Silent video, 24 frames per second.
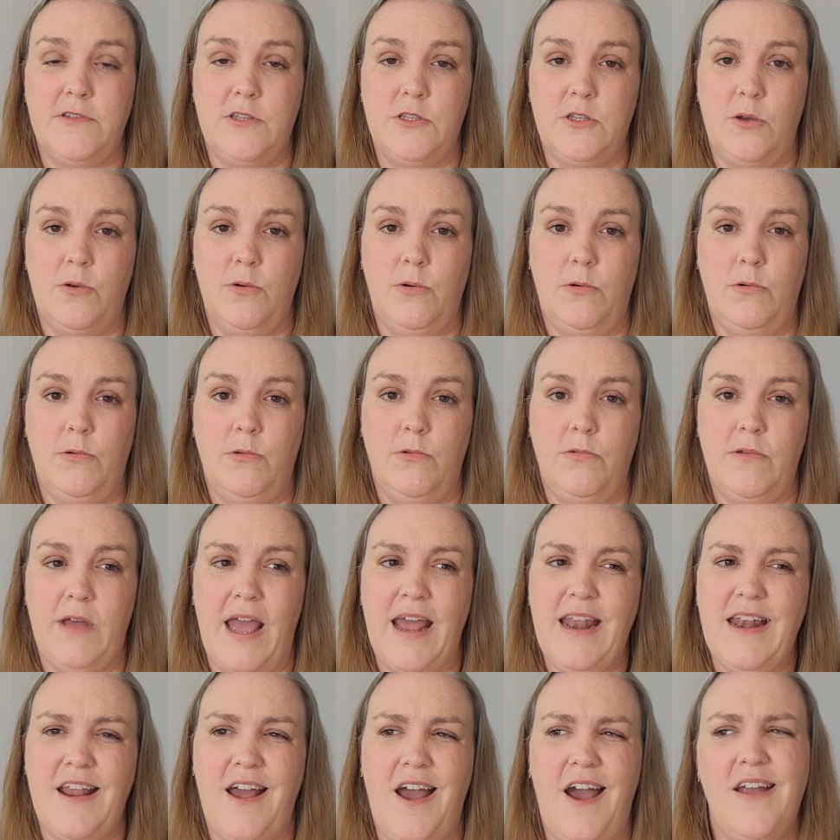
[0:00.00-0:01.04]
So
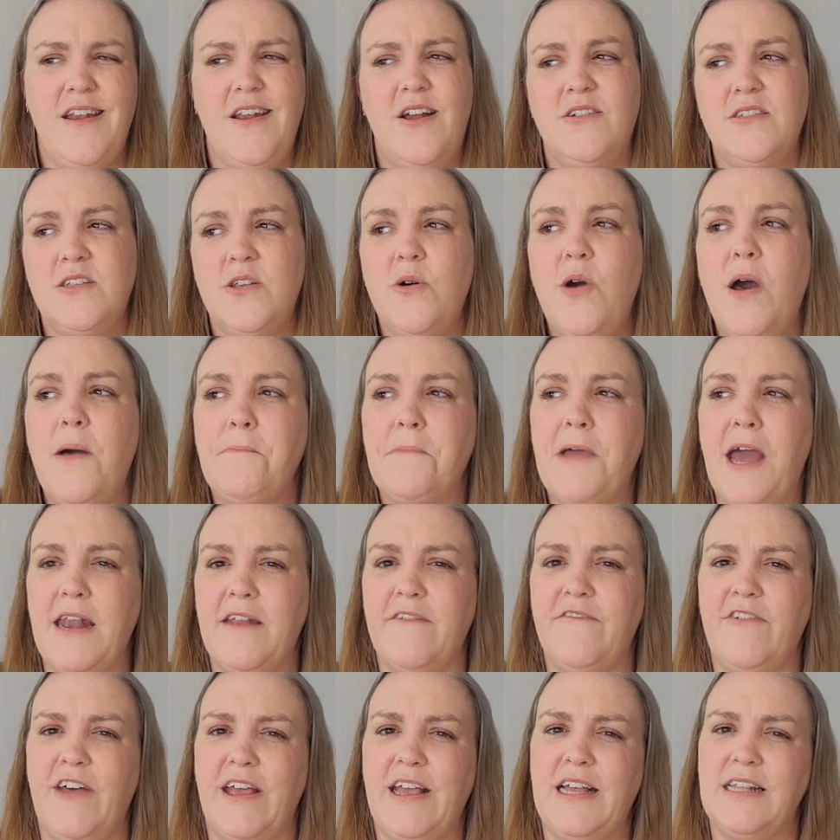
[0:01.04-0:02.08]
and also I'm kind
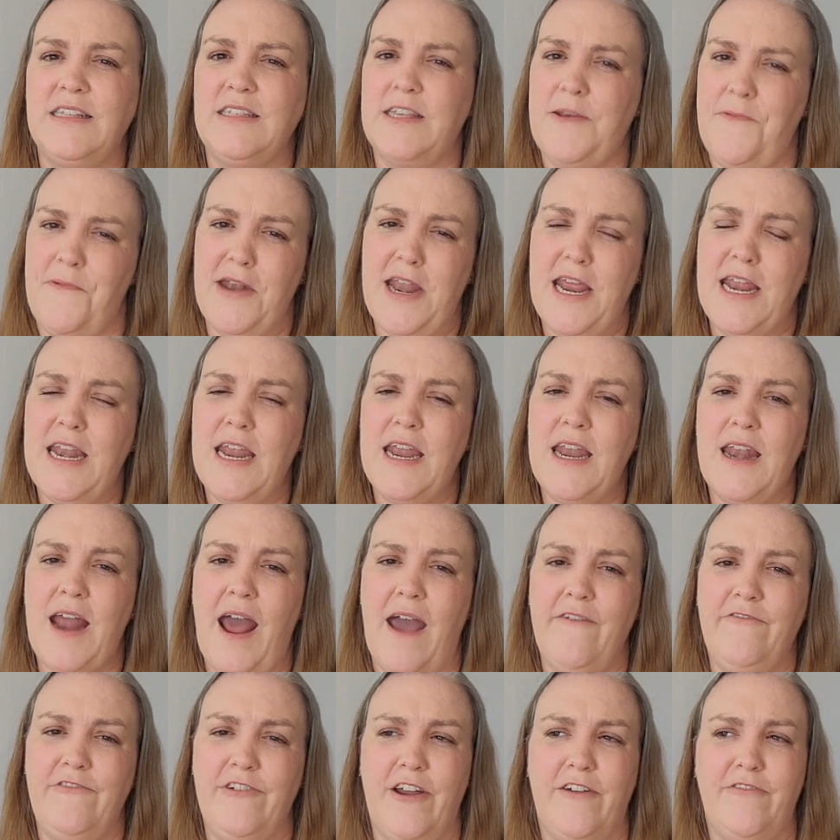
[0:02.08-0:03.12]
of like intimidated.
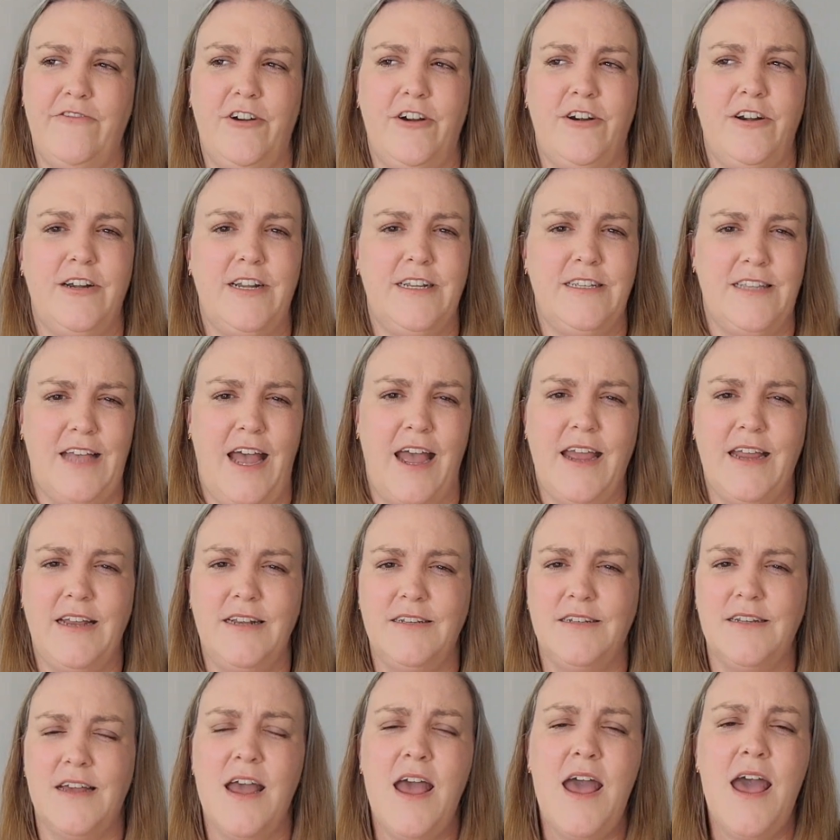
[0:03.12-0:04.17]
I've never
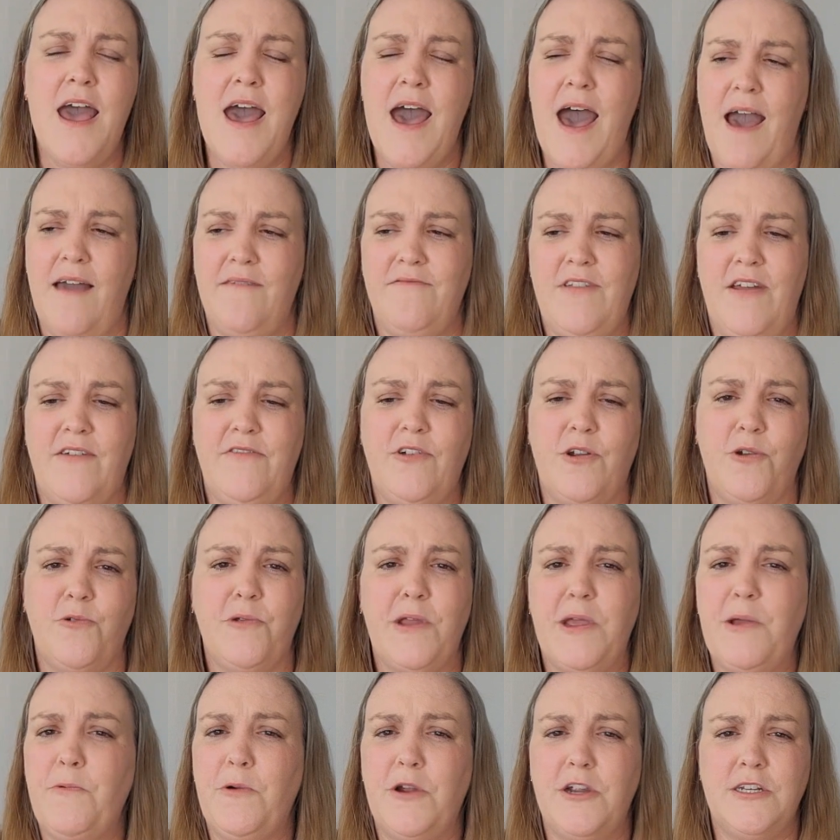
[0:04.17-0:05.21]
designed, I've never
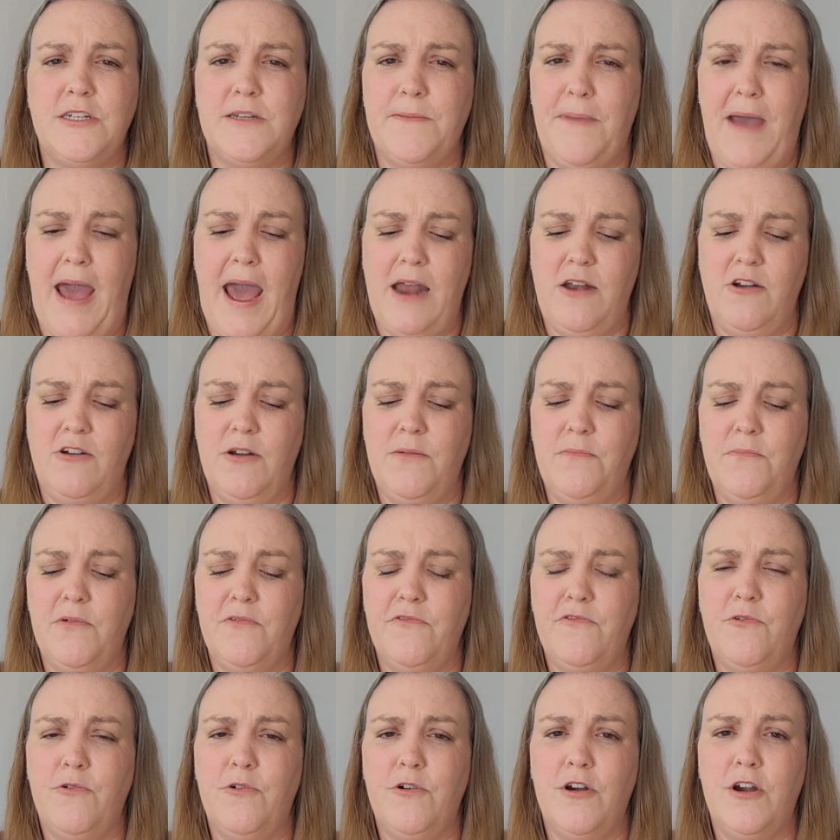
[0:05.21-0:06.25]
reworked a pattern
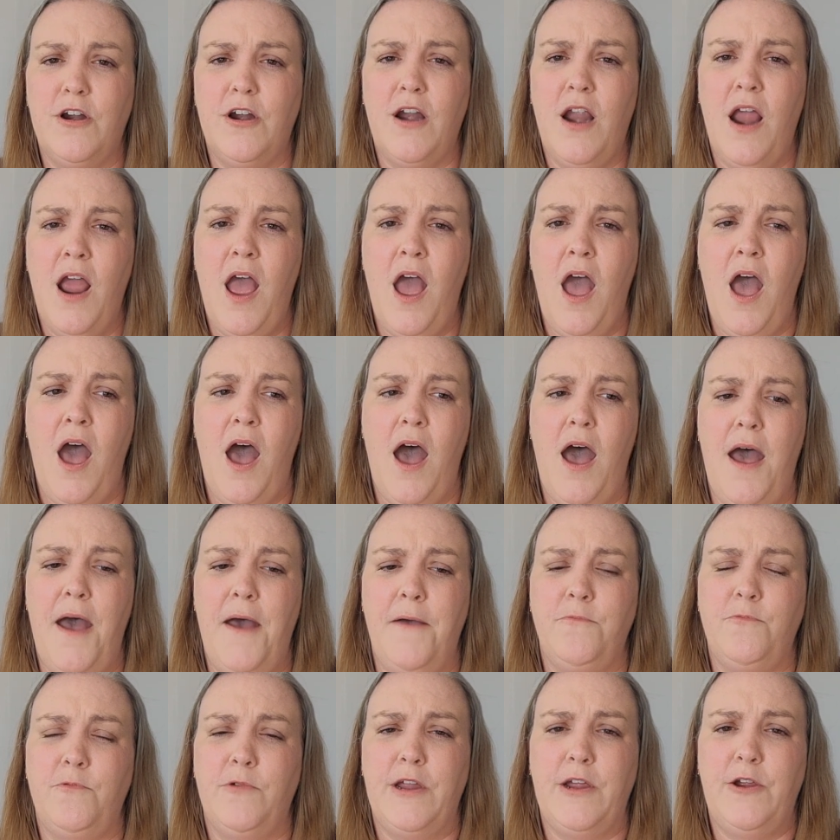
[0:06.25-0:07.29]
before,
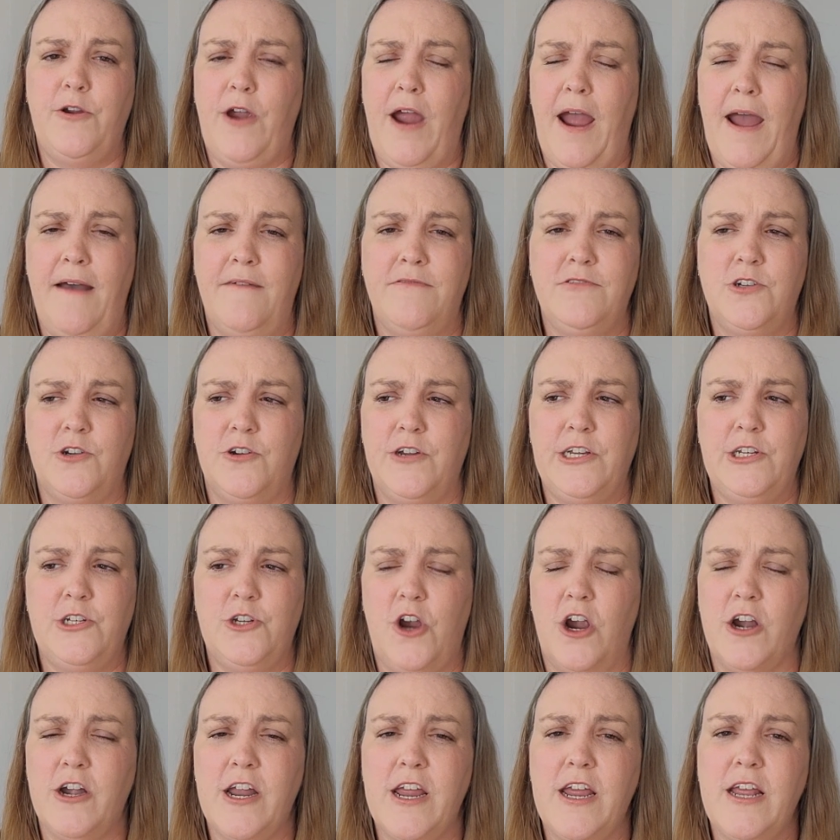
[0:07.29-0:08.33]
regraphed or
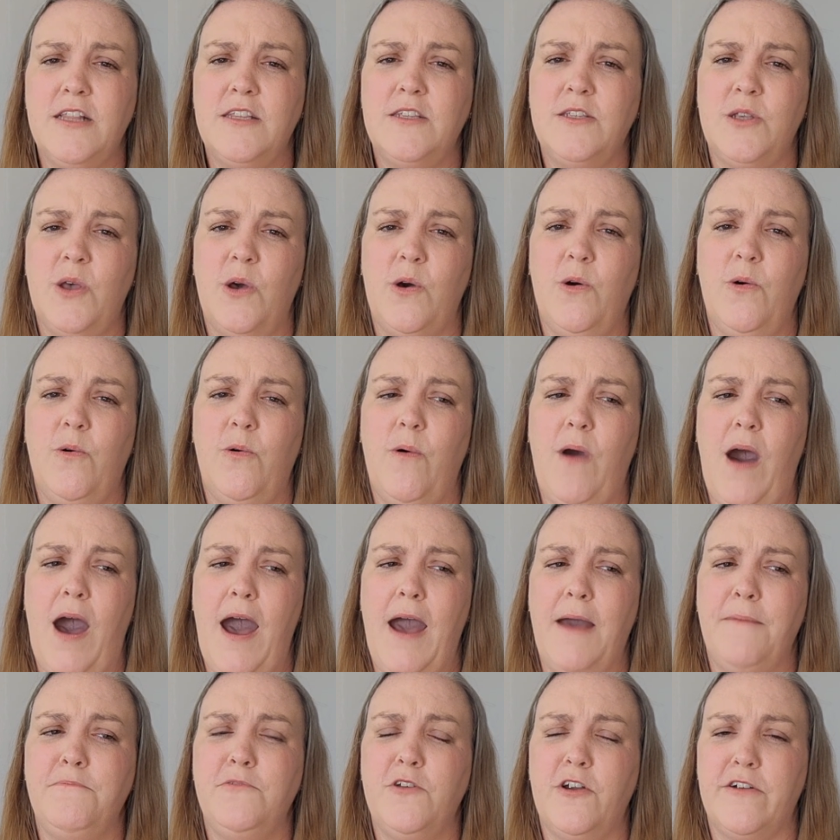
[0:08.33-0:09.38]
recharted, so
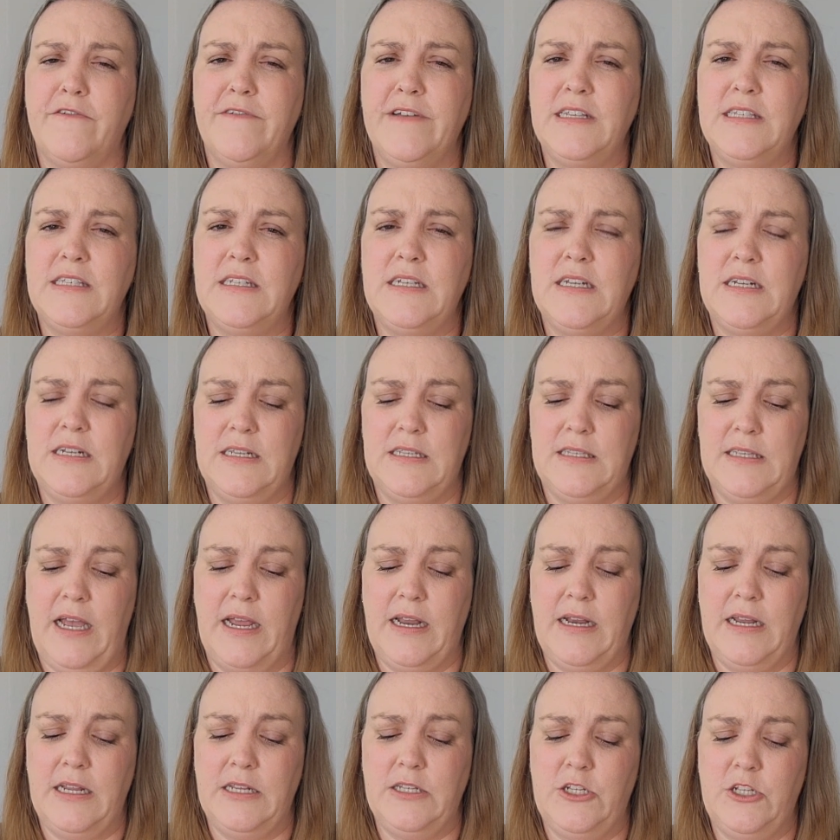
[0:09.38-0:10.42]
I'm nervous to
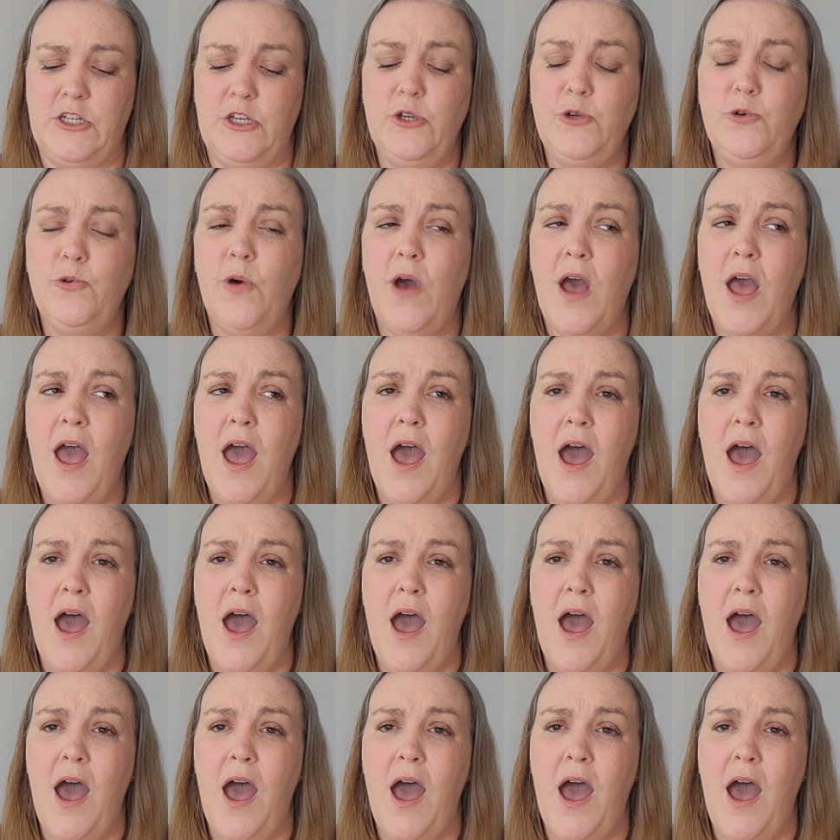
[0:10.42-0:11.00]
design it too.